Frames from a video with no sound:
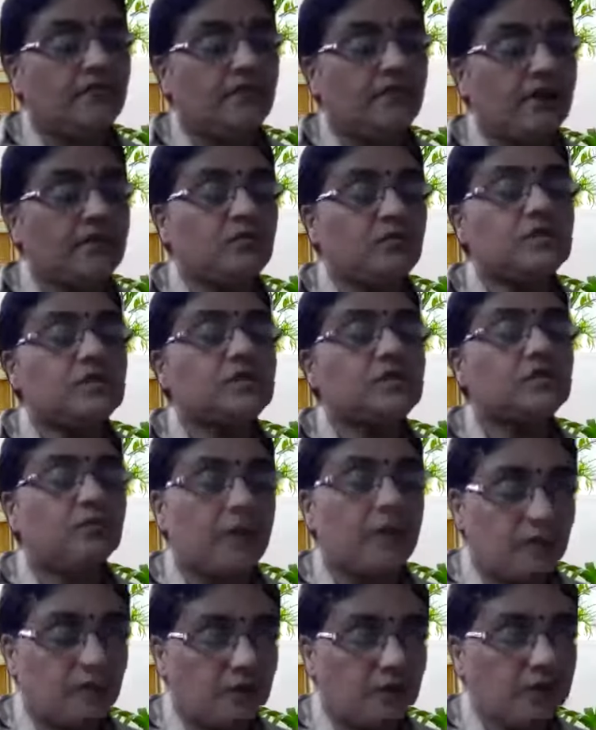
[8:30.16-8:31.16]
one was
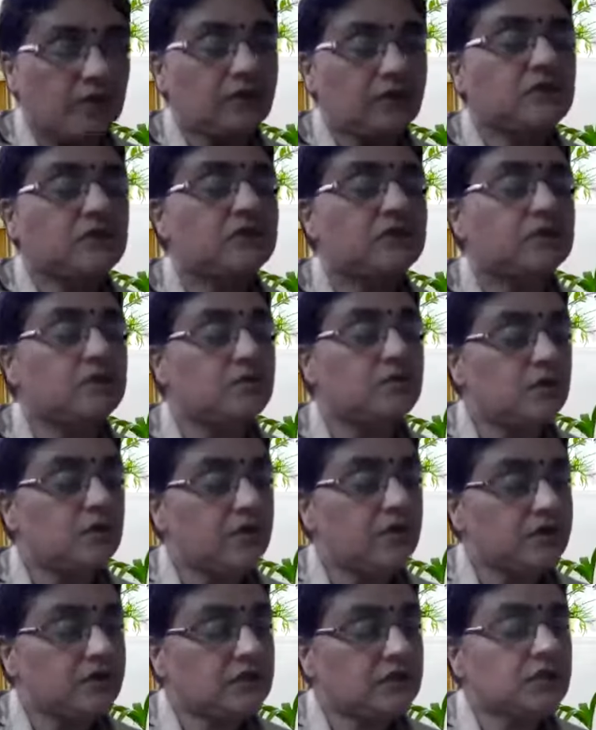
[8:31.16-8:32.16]
pulmonary
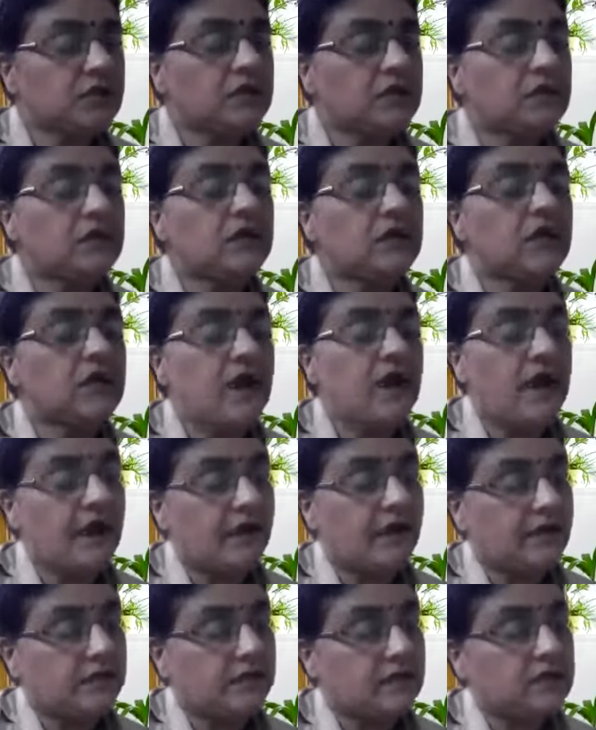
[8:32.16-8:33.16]
circulation
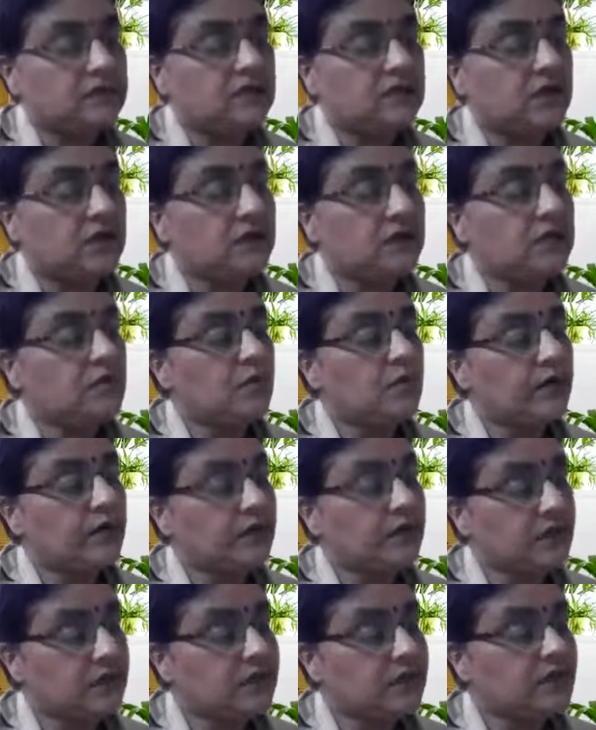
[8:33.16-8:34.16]
and this other
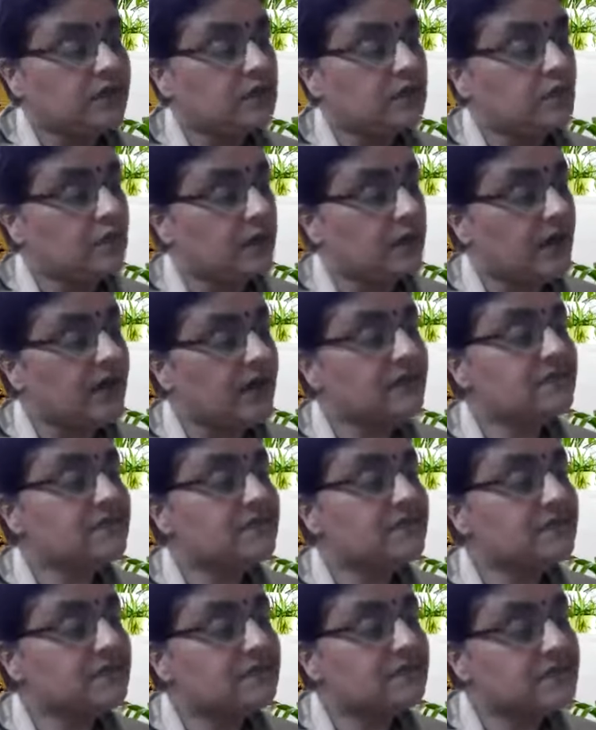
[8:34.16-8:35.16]
one is known as
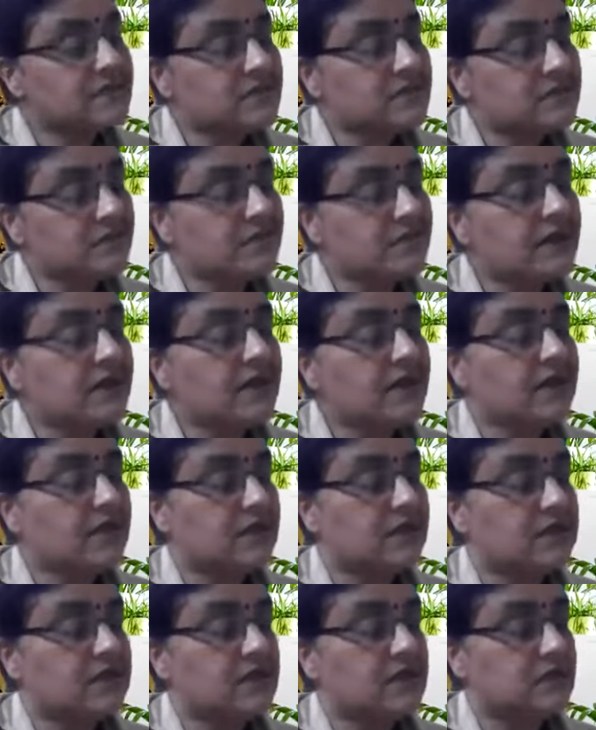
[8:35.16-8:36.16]
systemic
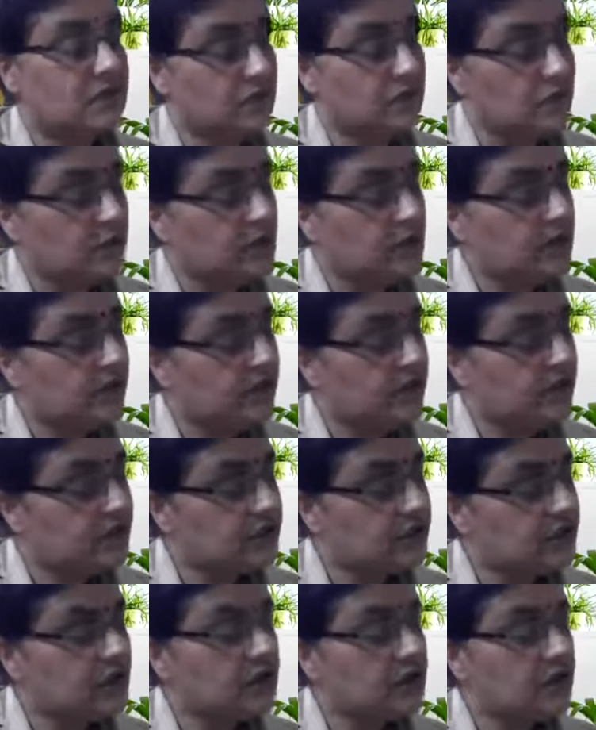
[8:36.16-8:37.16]

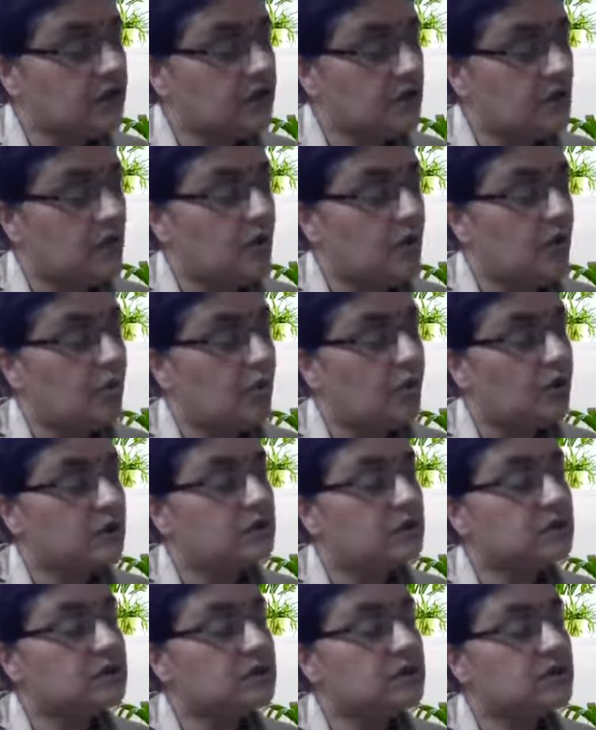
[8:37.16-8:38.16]
circulation.
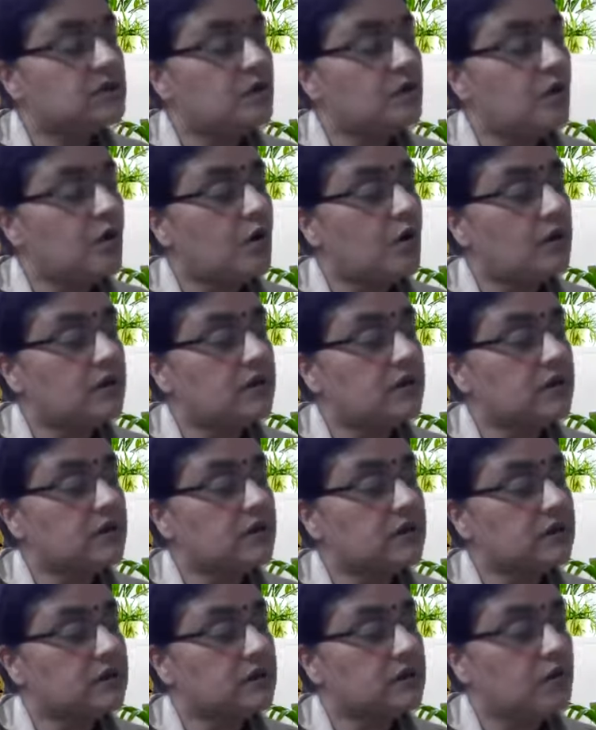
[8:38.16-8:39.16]
What is it called?
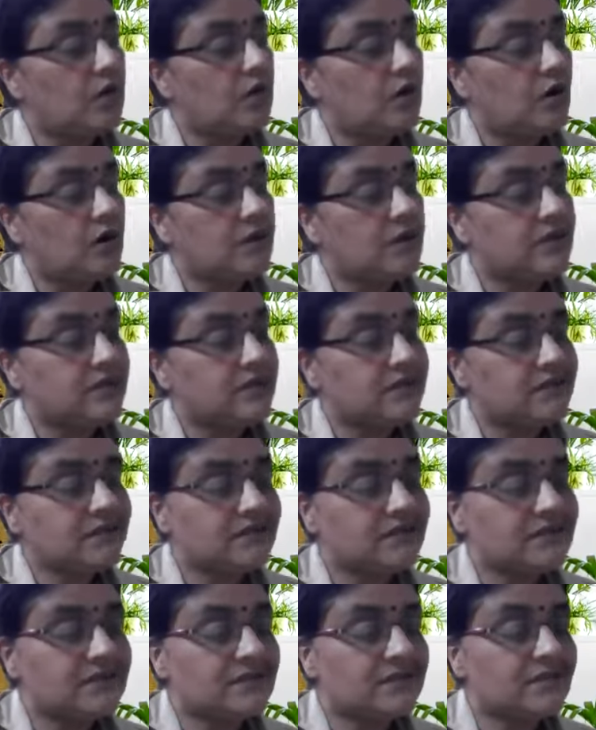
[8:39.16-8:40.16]
It is called
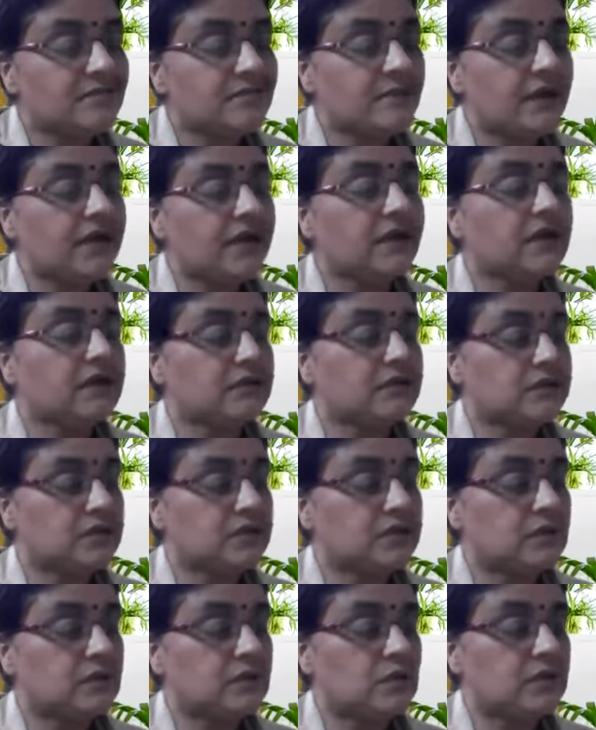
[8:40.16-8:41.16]
systemic
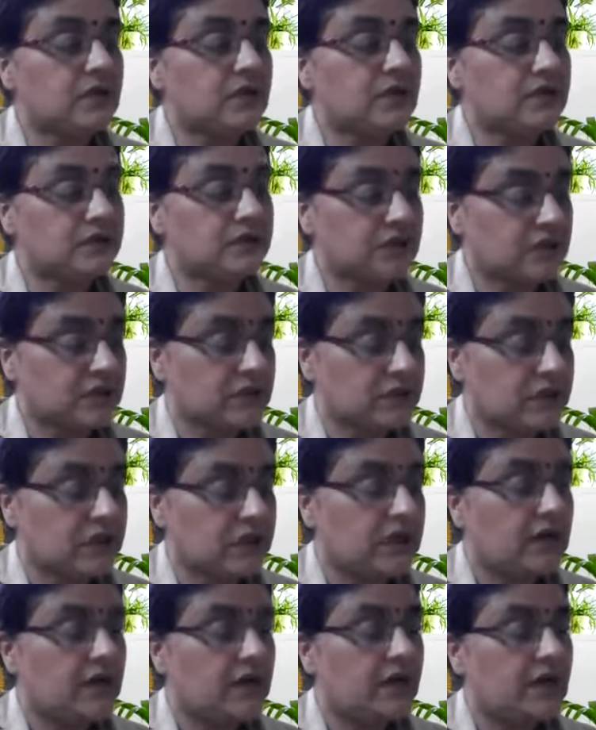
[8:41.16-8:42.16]
circulation.
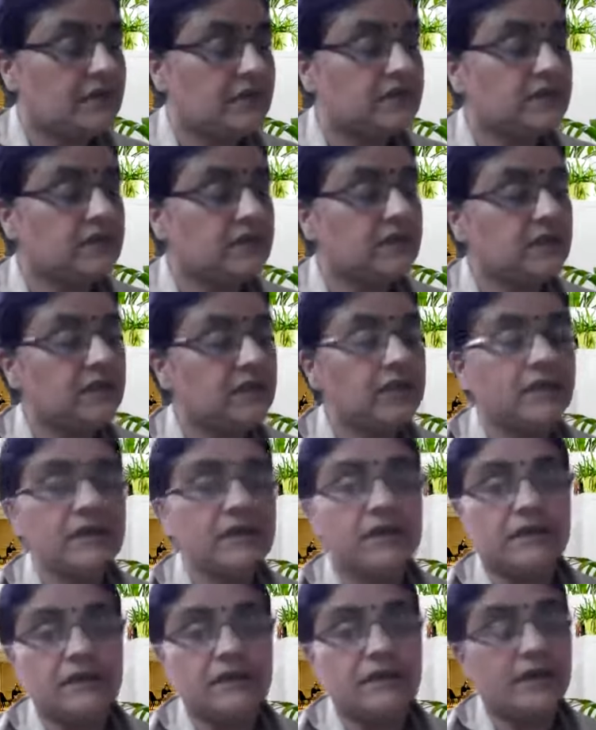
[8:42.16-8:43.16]
Is it
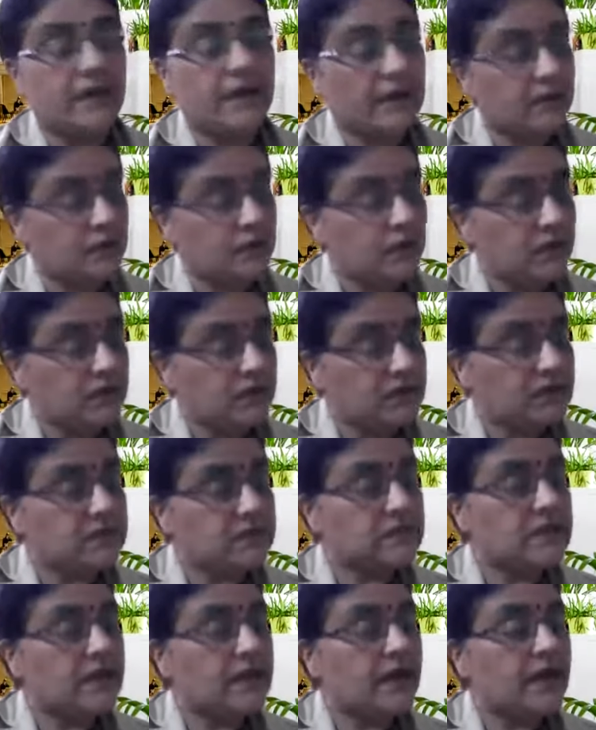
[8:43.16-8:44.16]
clear? Can you
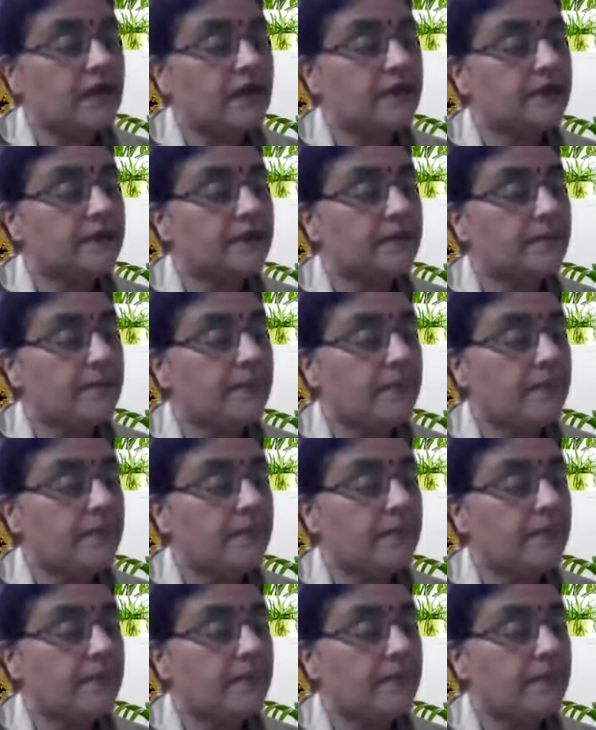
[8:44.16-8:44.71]
understand?